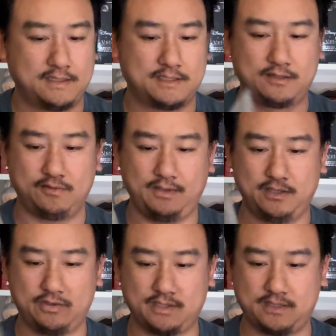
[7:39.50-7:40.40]
So
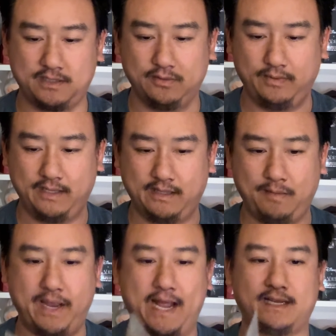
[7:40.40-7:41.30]
interesting the way that they
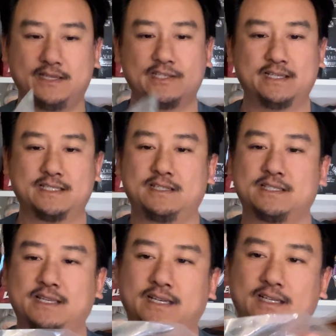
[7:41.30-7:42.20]
package this, because
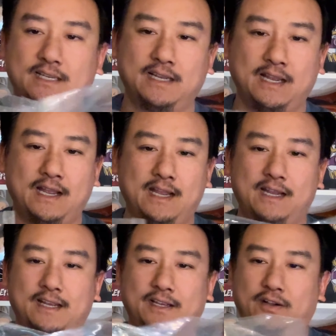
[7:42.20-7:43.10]
like,
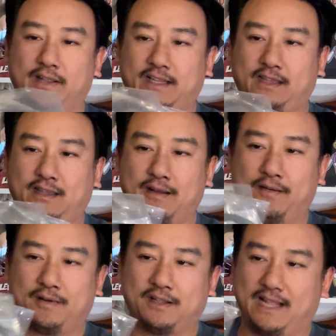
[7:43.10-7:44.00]
you know, like the
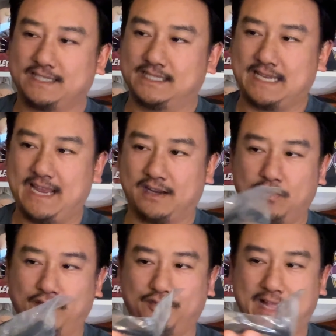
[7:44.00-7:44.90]
glasses can't go
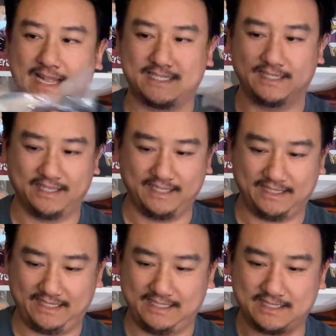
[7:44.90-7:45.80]
flat to like
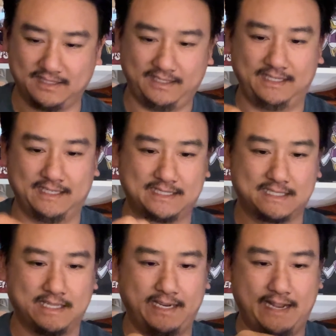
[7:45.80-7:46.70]
easily
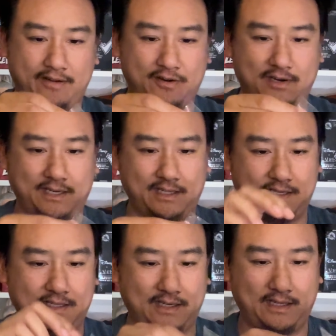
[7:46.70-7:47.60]
slide out or
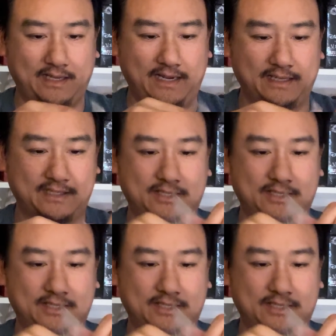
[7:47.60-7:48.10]
anything like that.